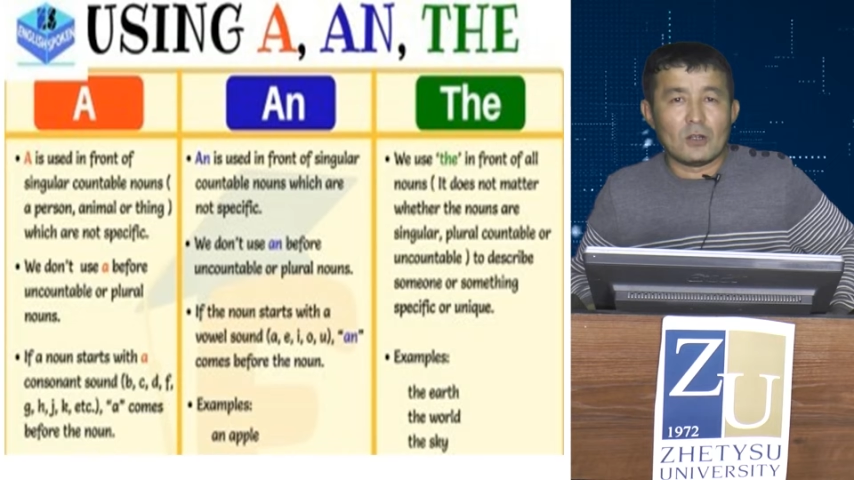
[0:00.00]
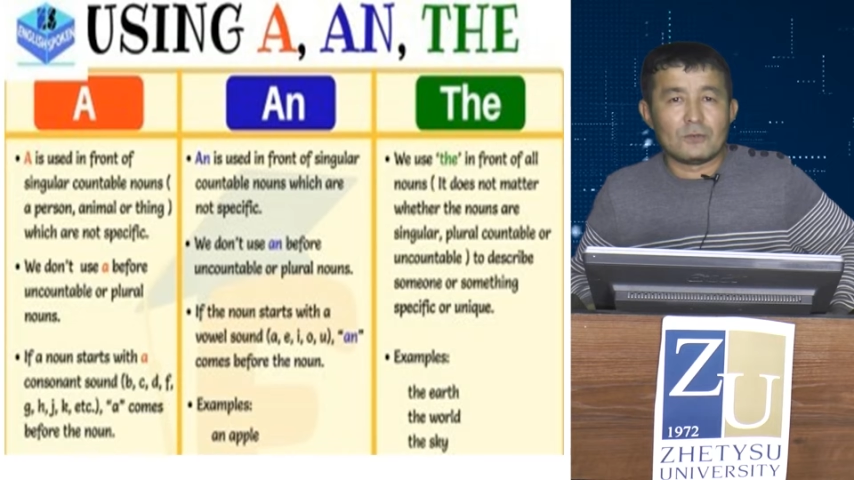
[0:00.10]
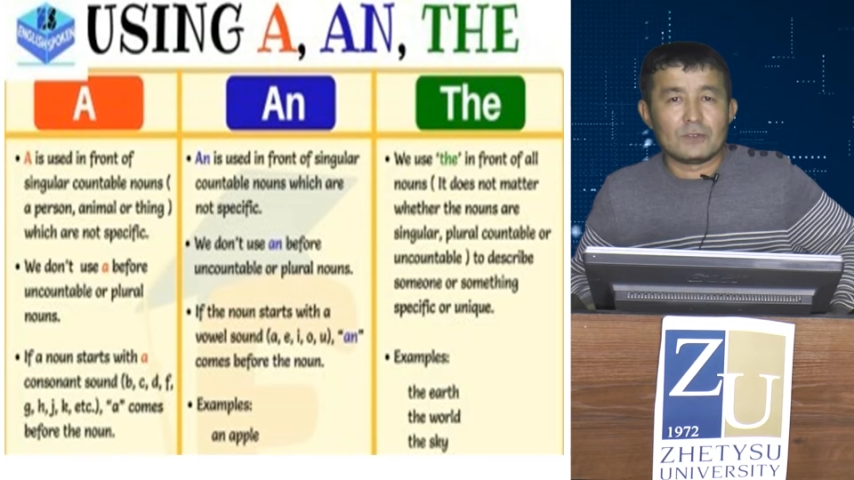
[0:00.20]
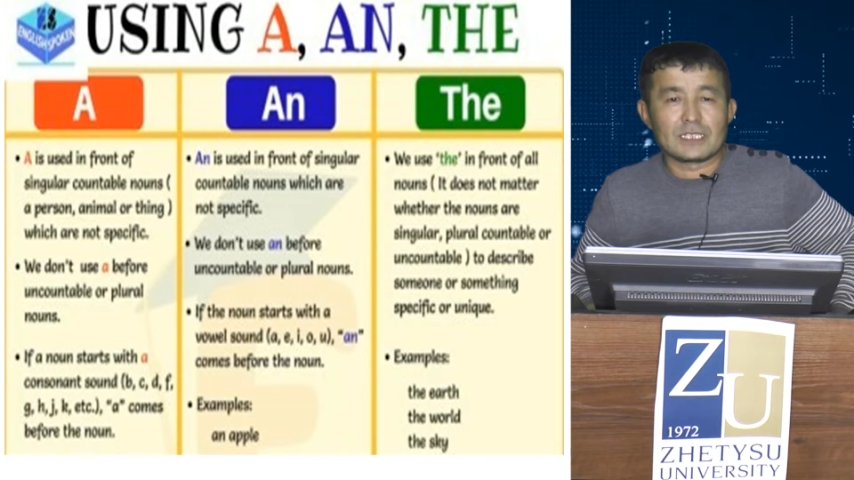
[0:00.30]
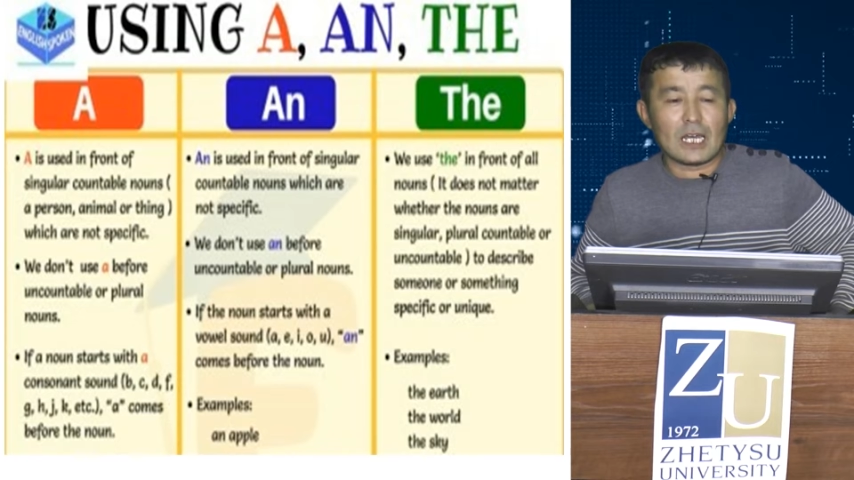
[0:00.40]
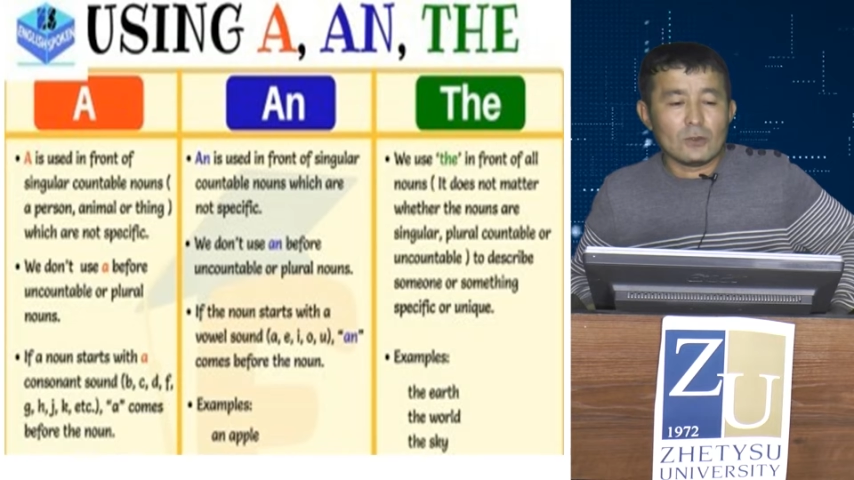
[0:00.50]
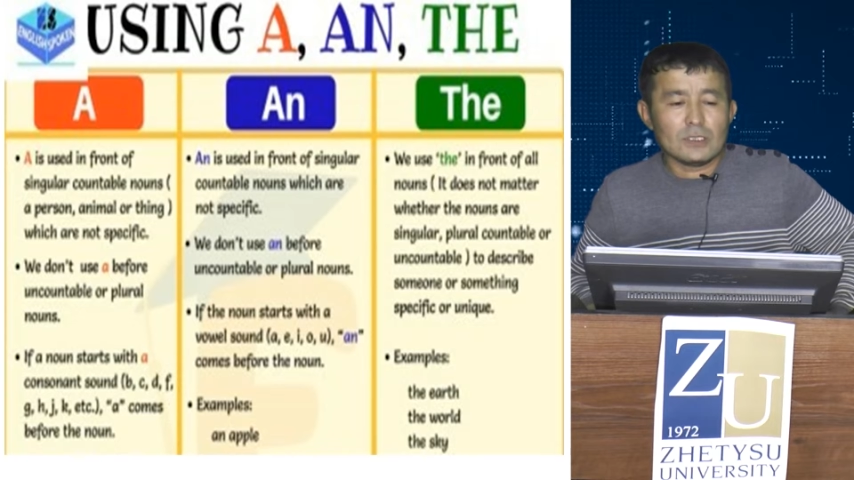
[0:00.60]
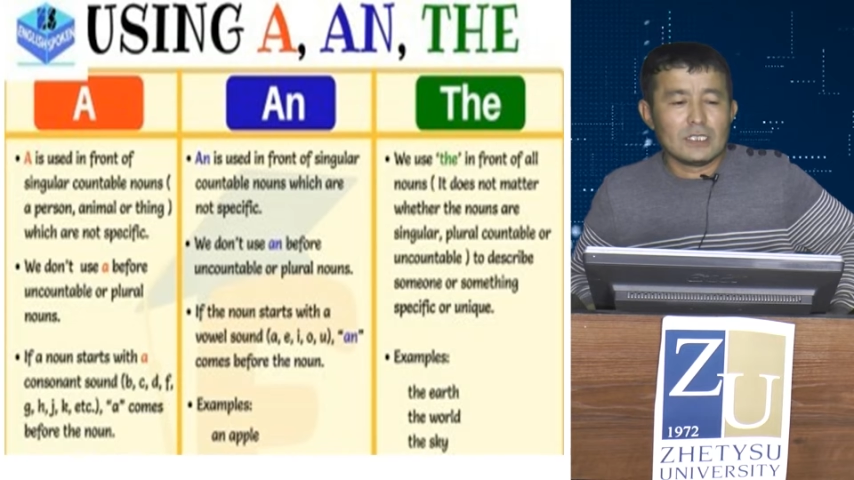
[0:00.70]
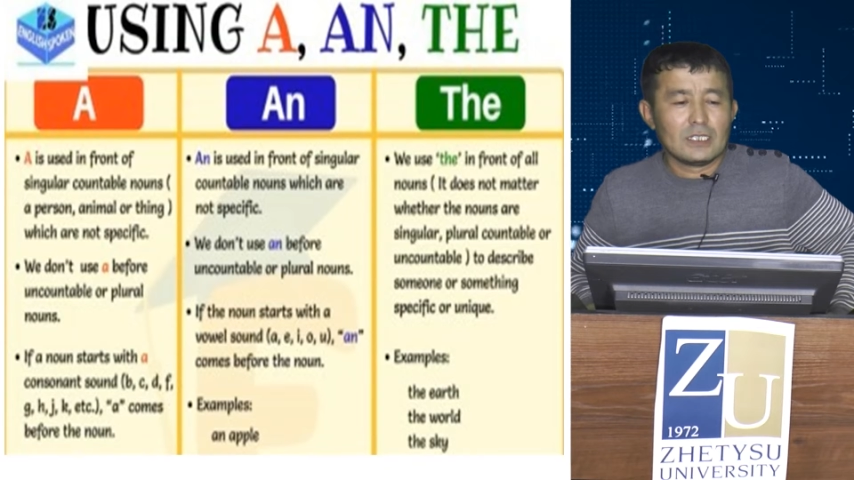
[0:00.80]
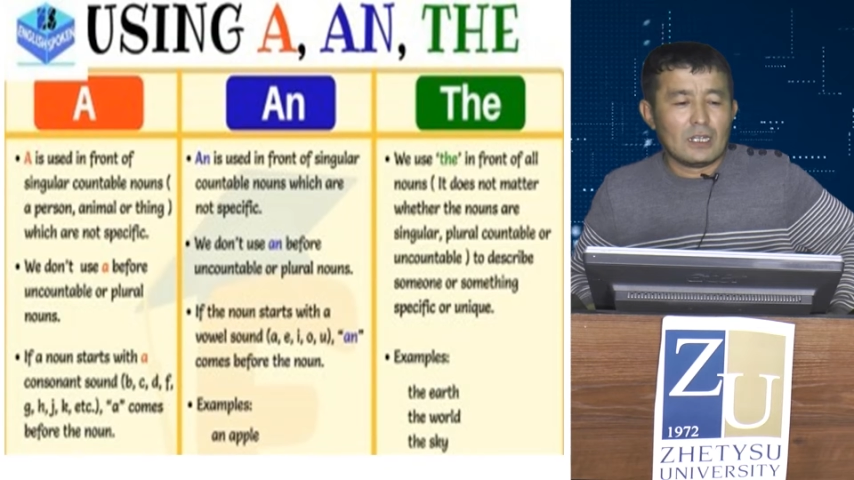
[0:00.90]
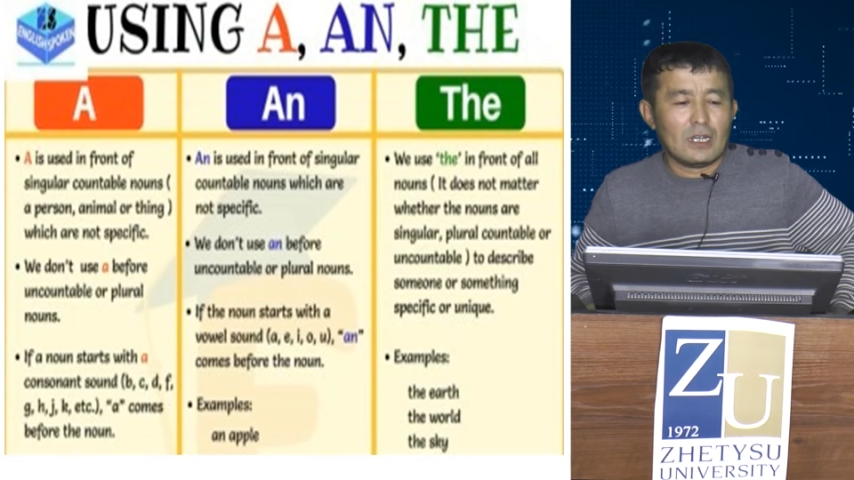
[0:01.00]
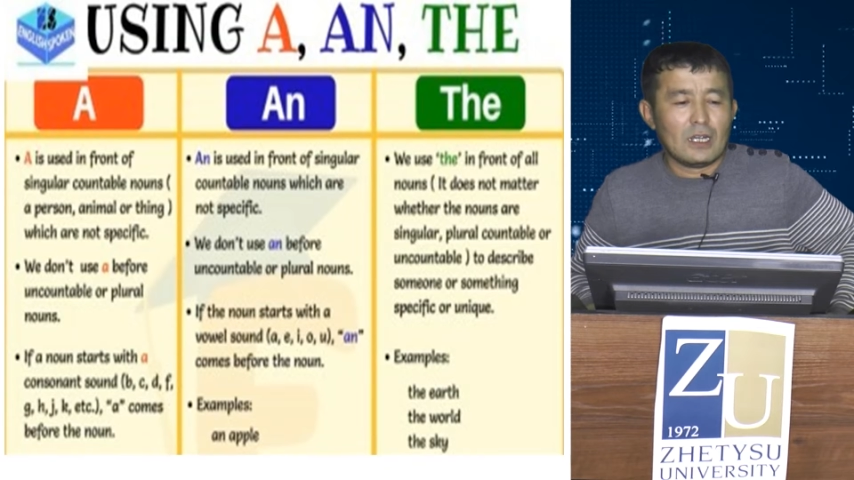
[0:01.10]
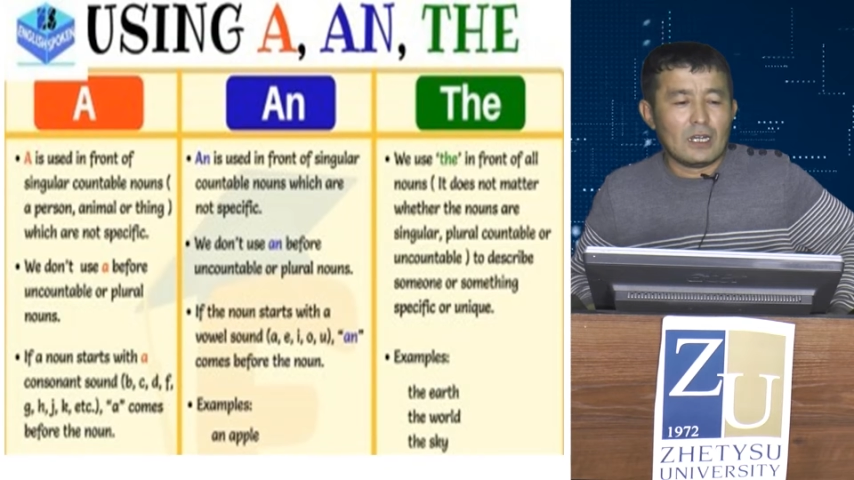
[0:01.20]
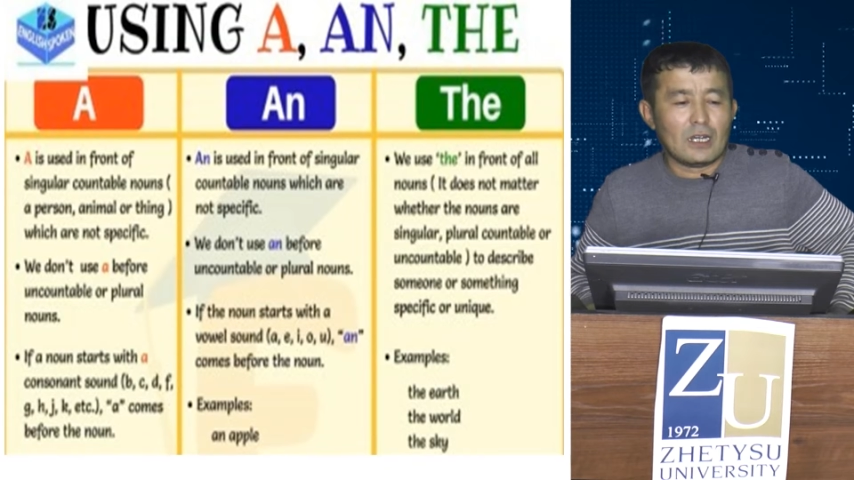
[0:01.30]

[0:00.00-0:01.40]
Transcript: form of noun.